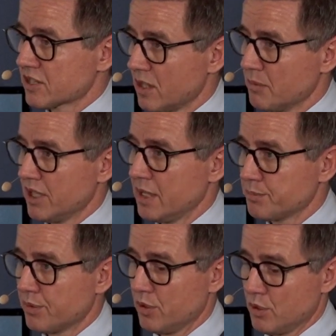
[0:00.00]

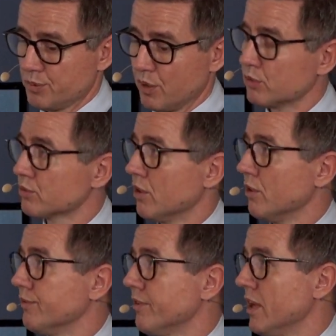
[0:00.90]
stimulate bone
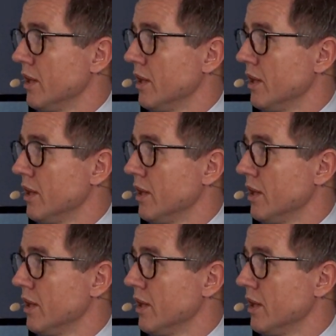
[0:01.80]
growth,